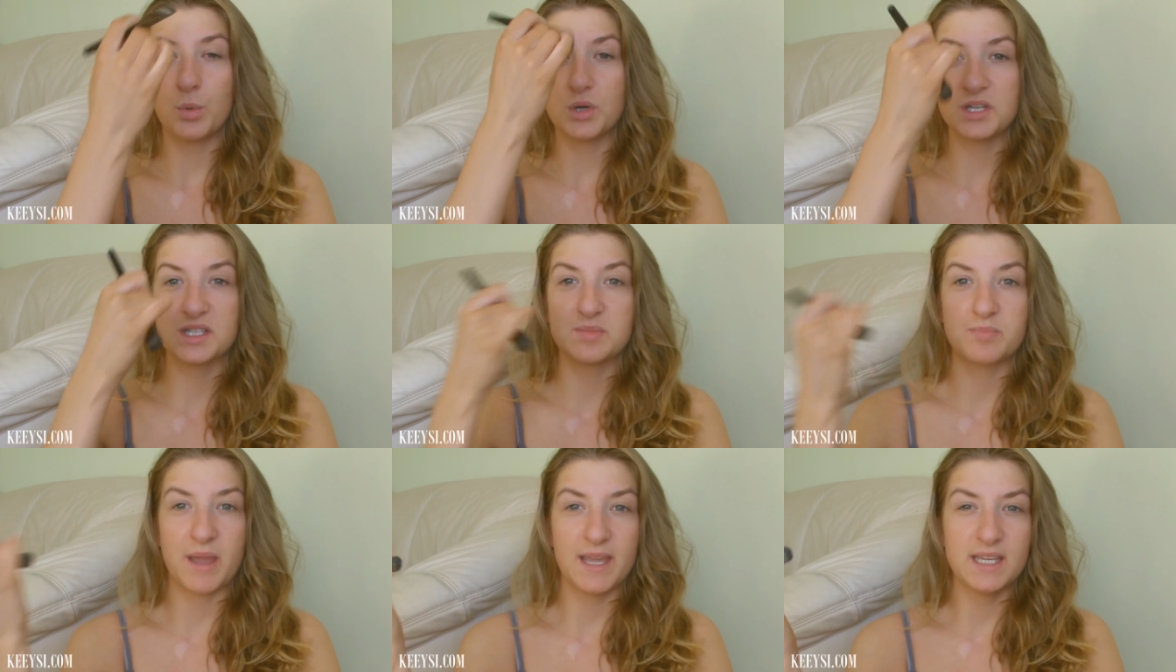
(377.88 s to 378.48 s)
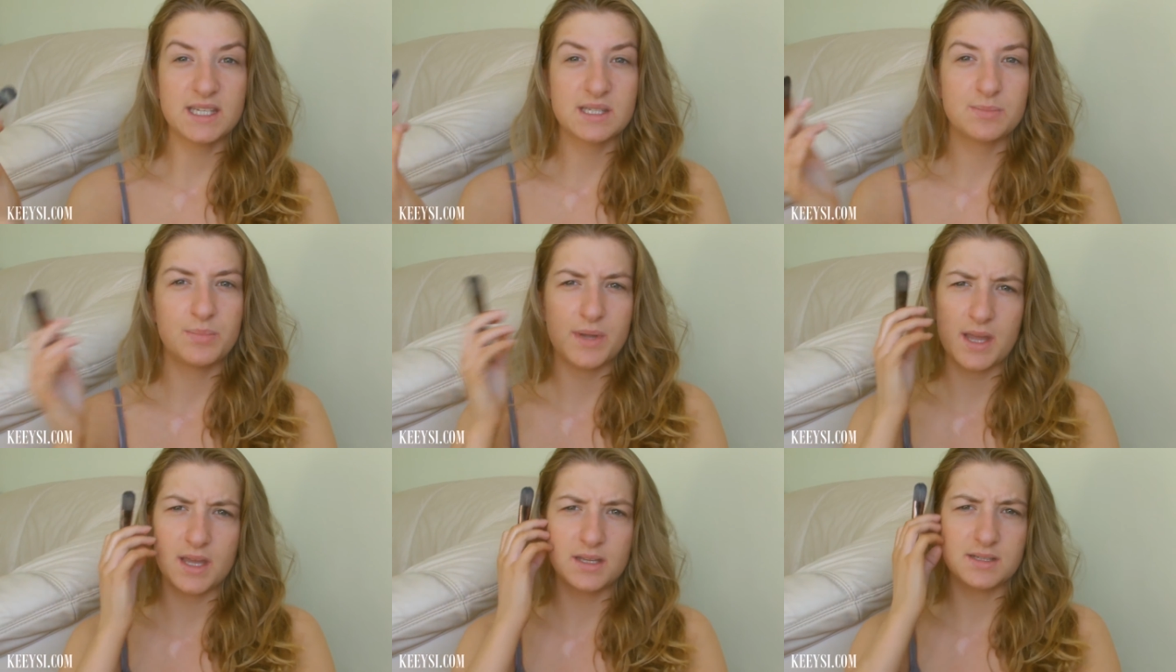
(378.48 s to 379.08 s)
space,
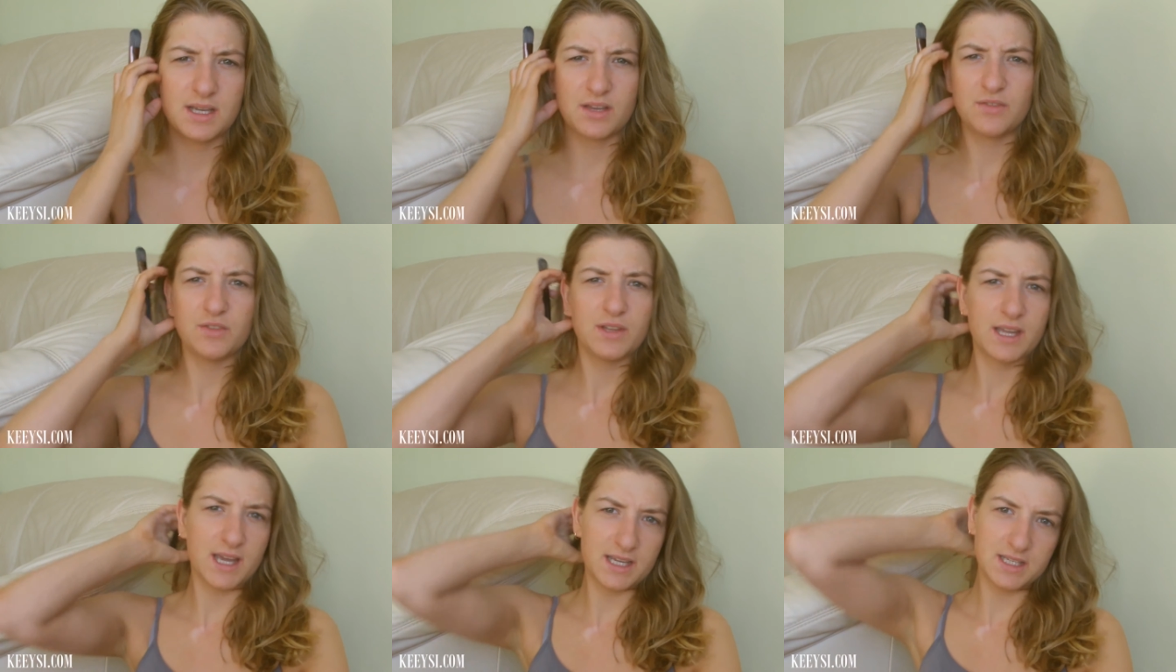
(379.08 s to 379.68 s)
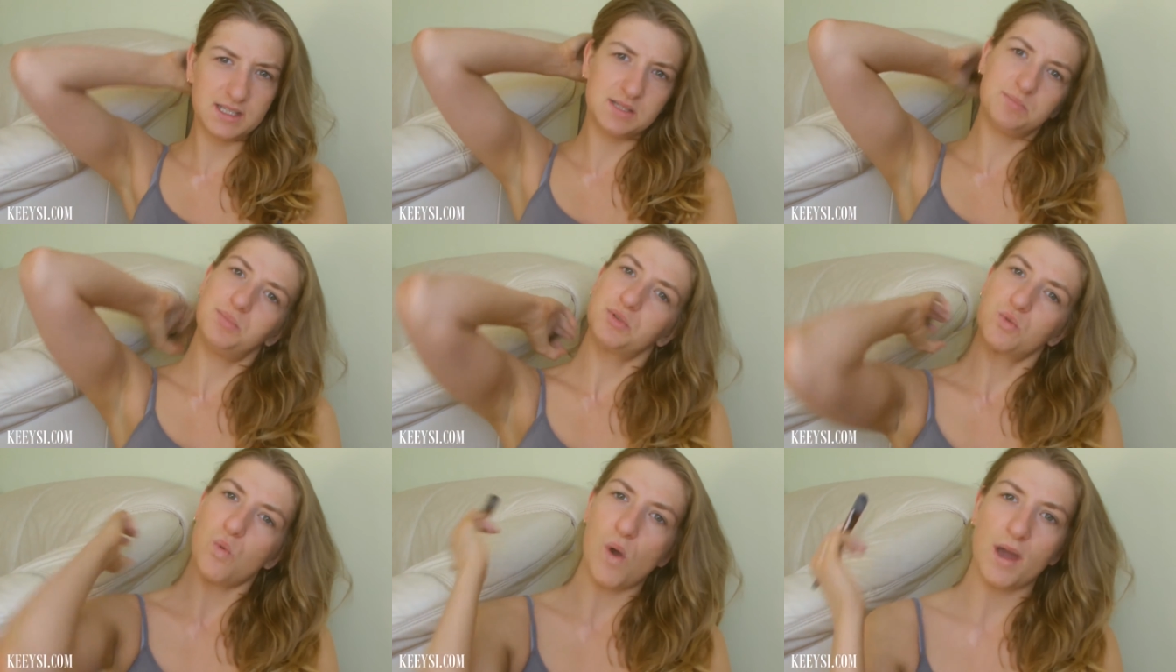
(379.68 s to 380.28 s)
but I feel like I need to
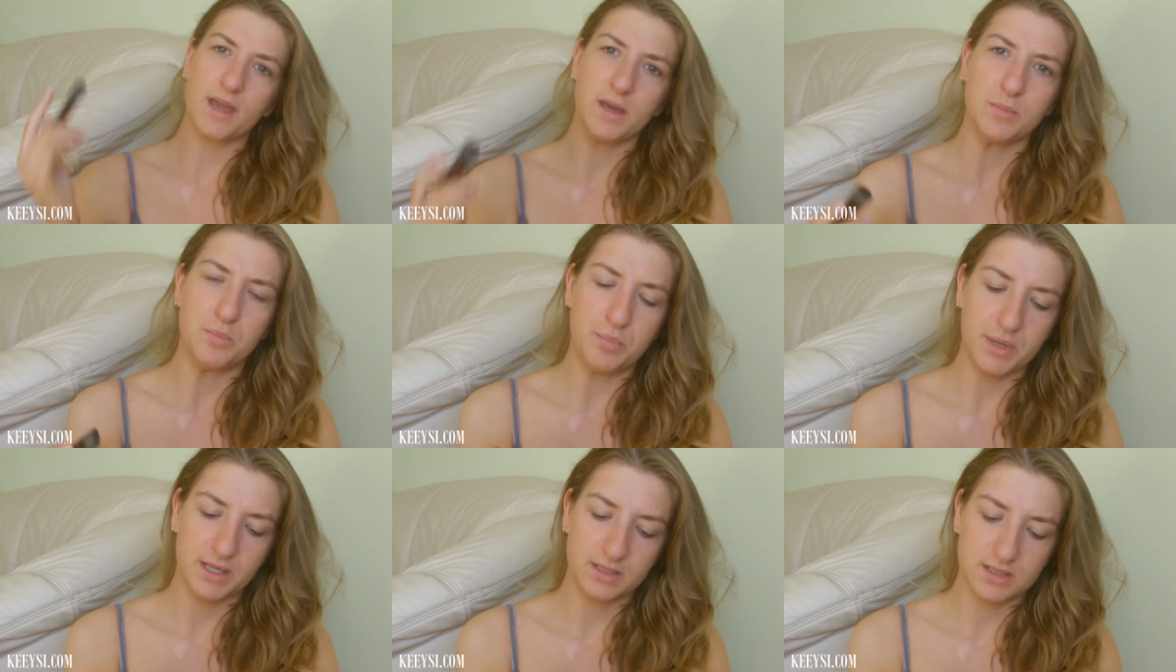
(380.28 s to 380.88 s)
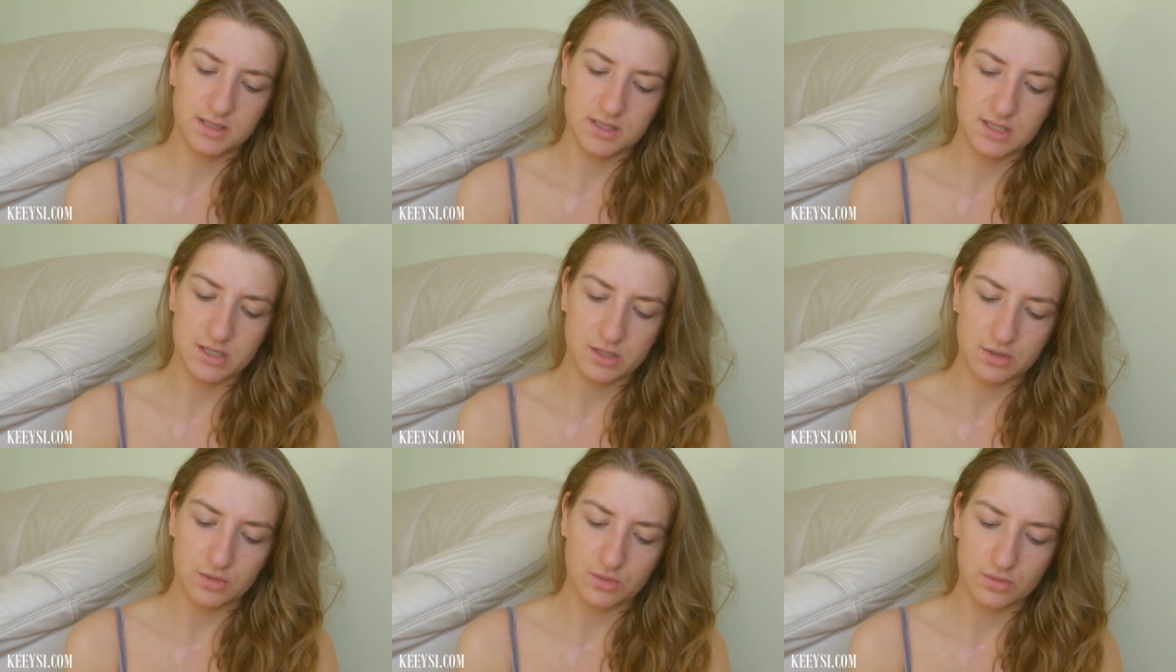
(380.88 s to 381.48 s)
put quite a bit
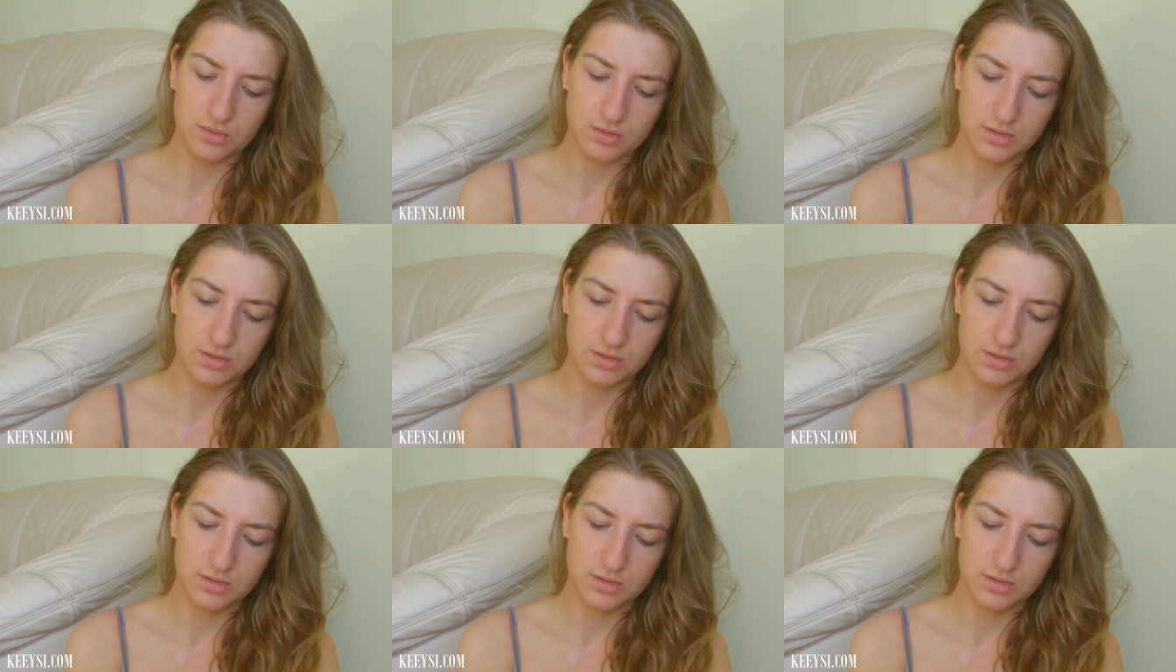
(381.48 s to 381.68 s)
to